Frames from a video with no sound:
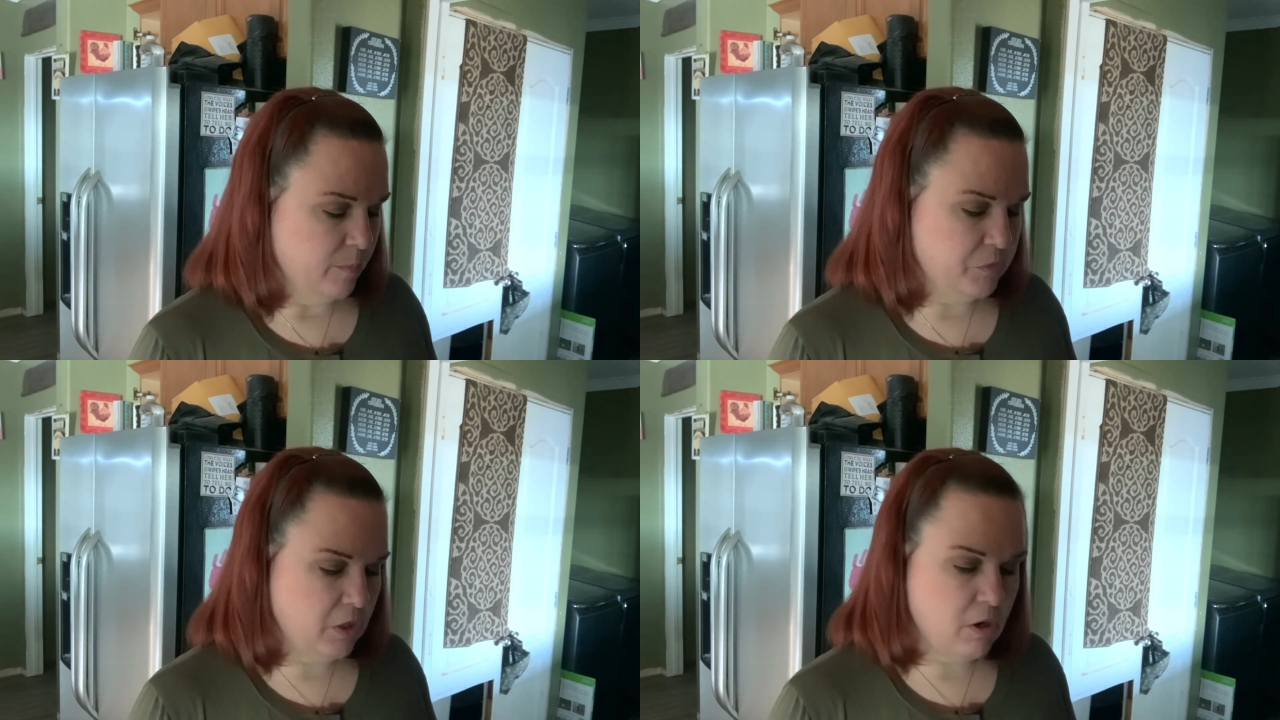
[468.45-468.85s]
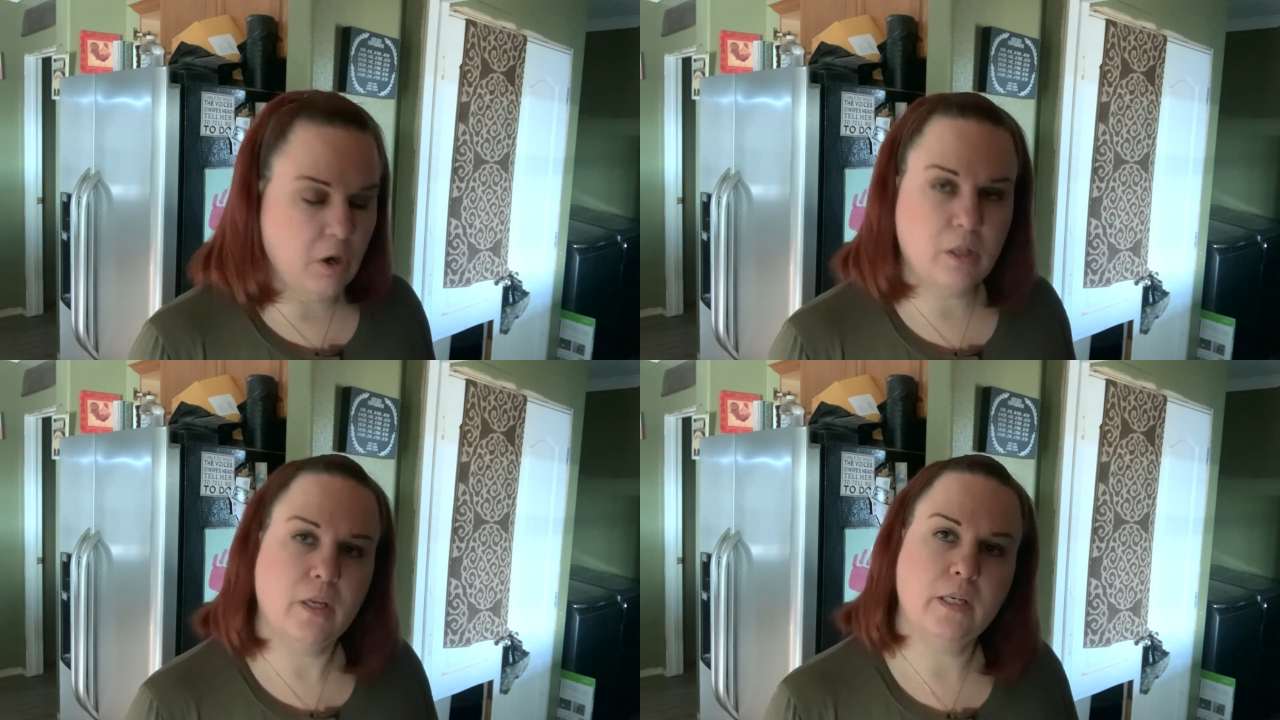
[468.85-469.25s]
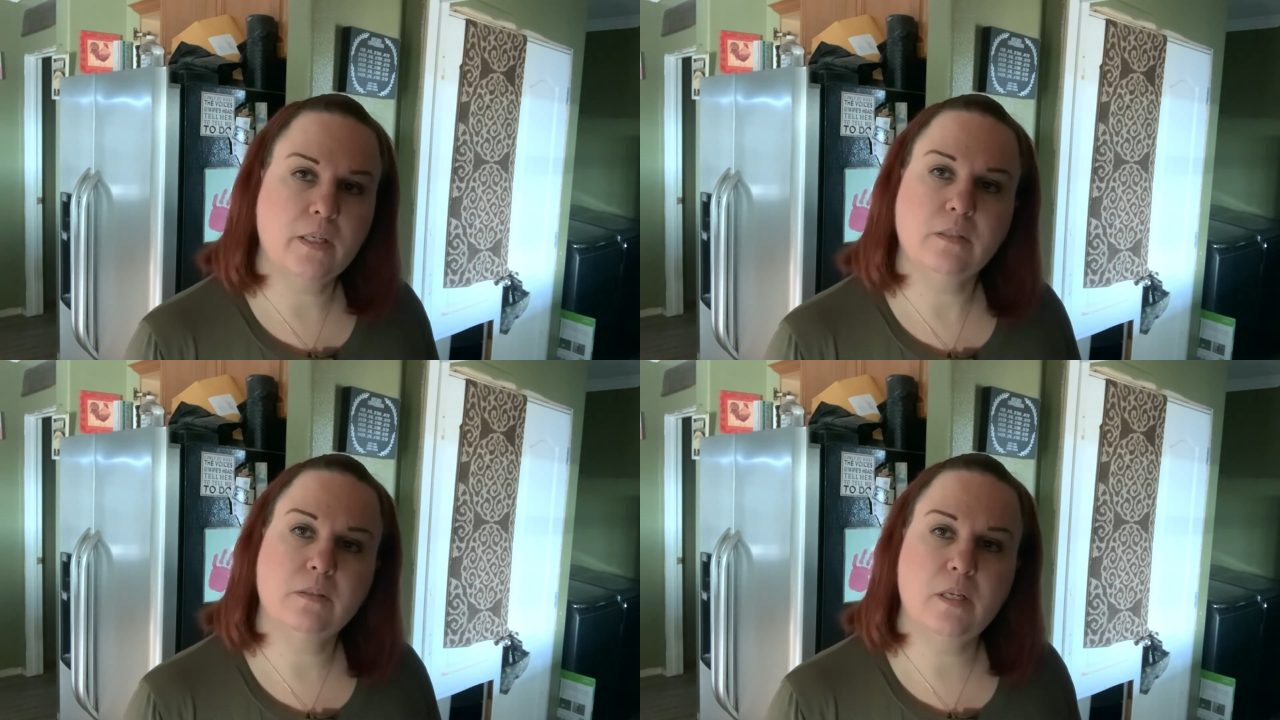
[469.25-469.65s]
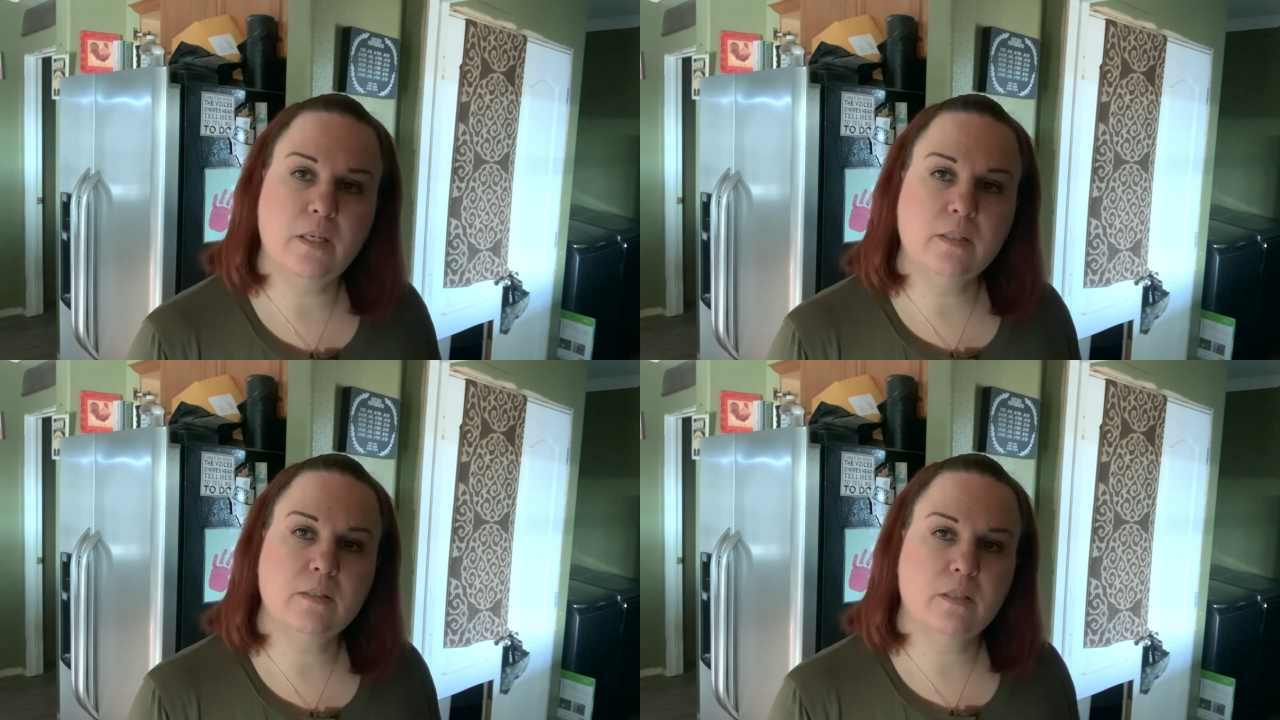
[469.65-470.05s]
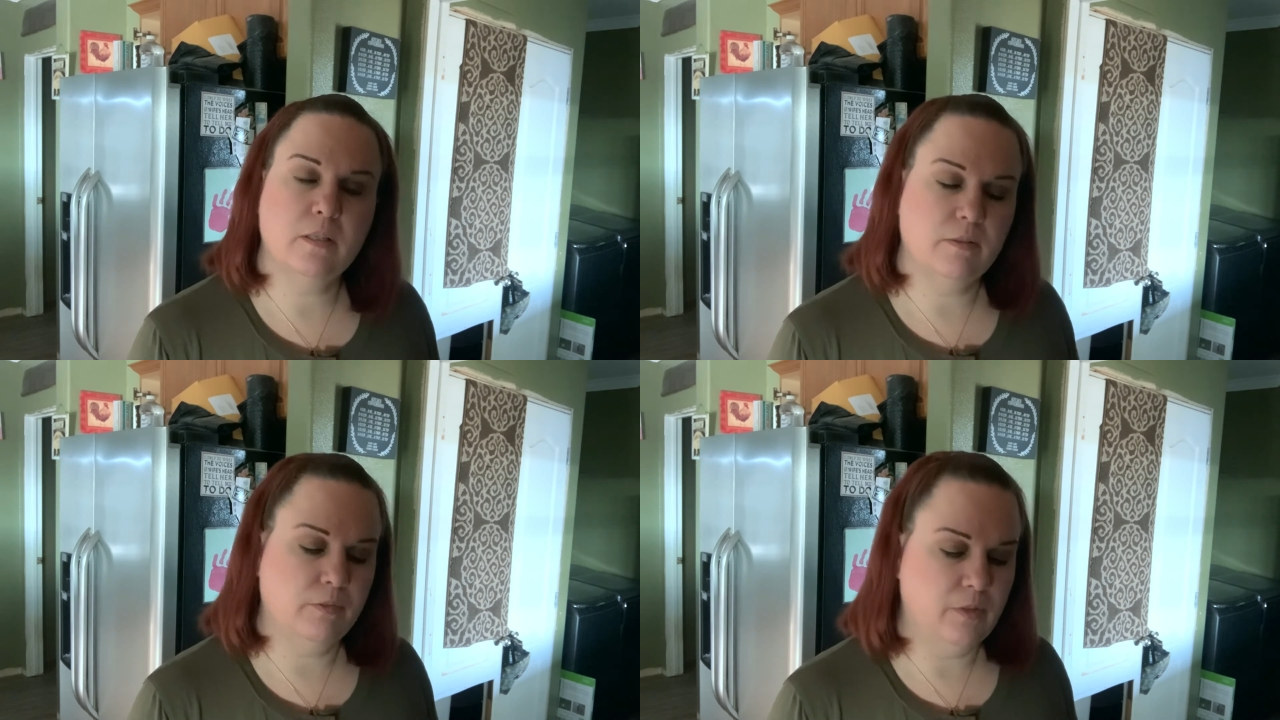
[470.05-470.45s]
the garlic takes
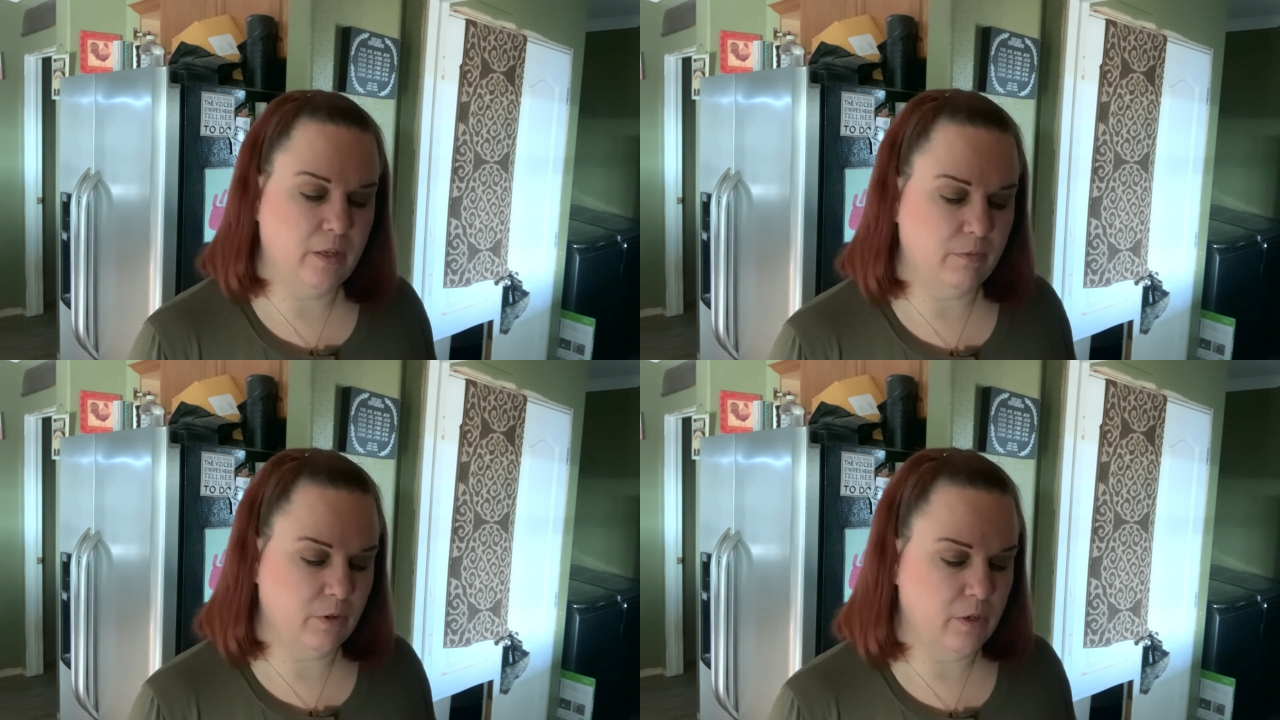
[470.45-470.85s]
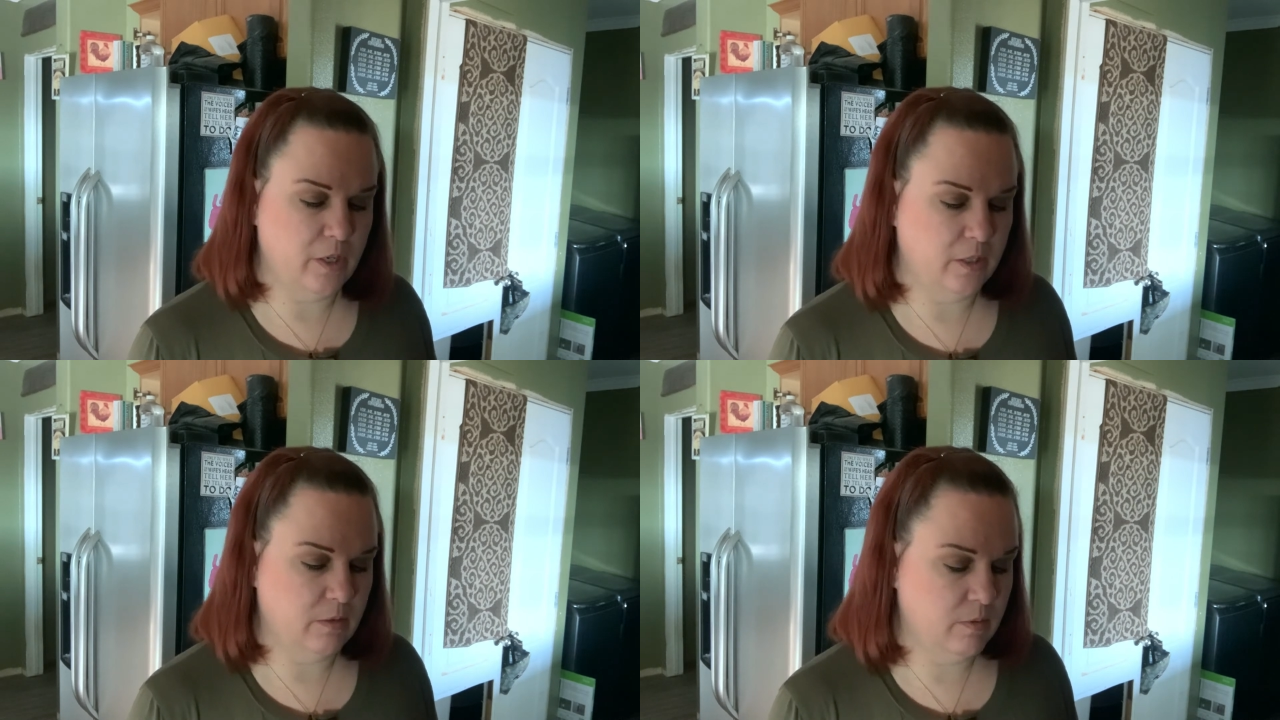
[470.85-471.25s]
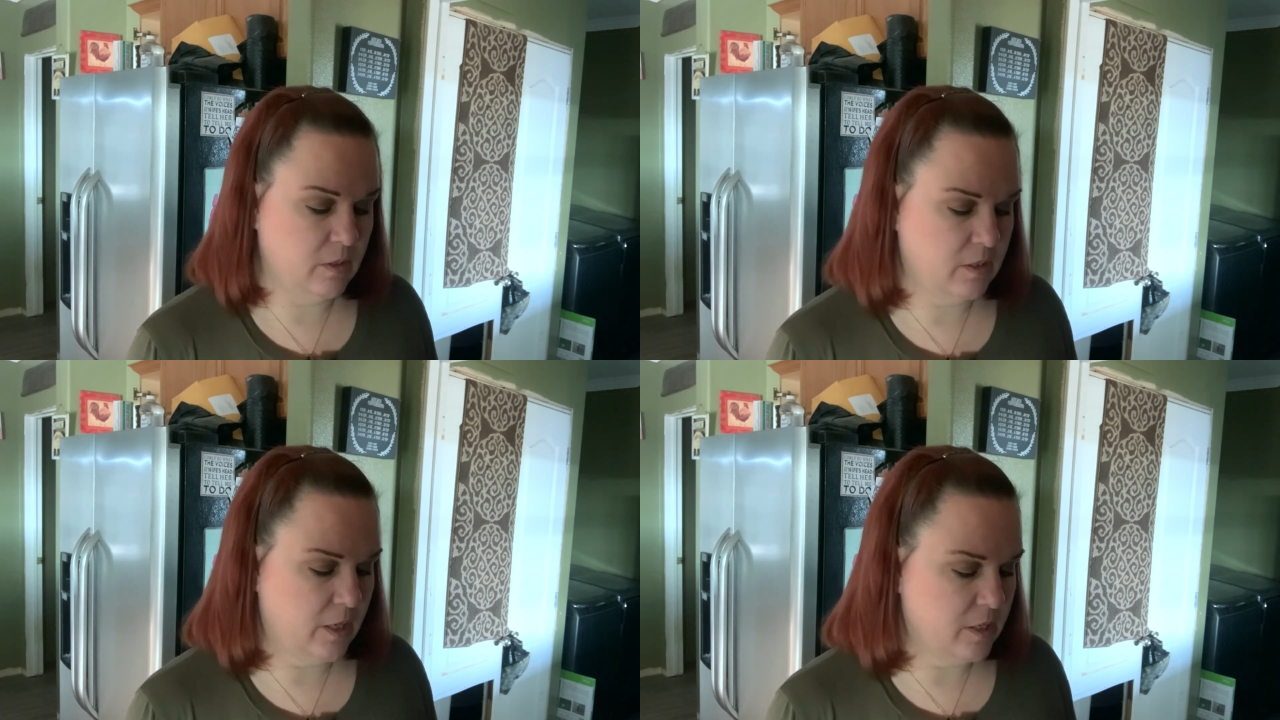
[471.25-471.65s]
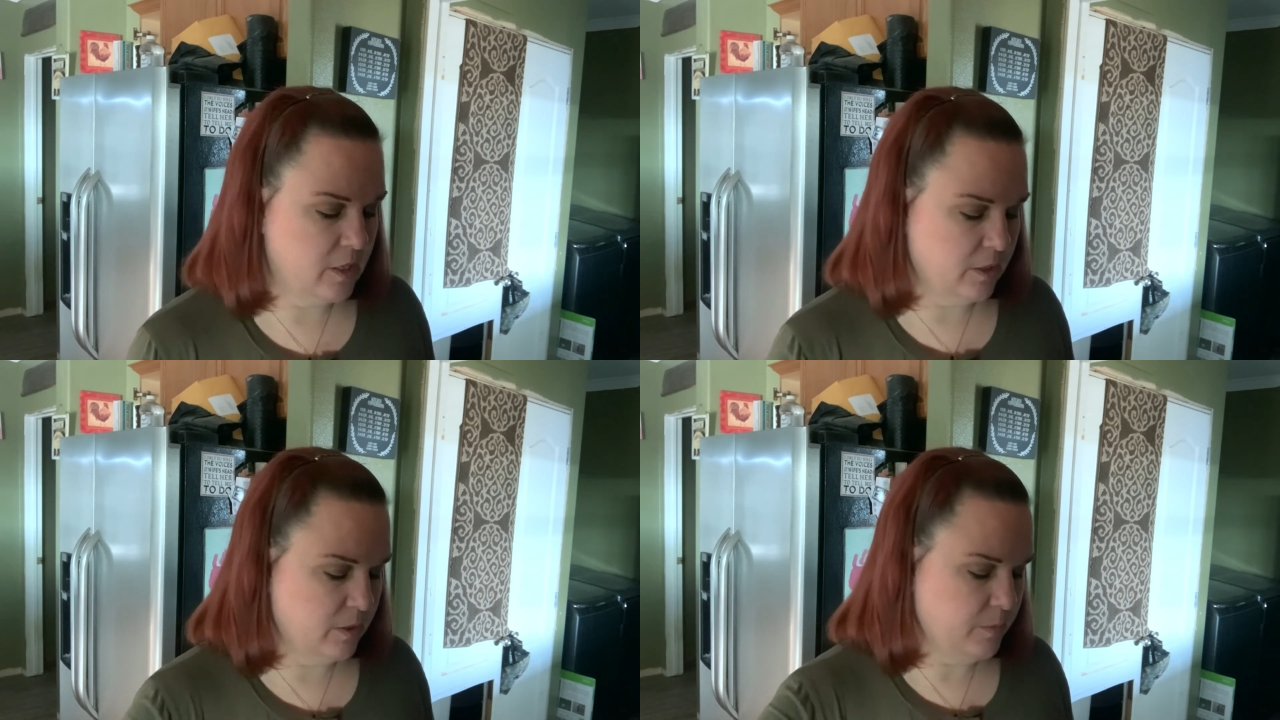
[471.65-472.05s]
the flavor inside here,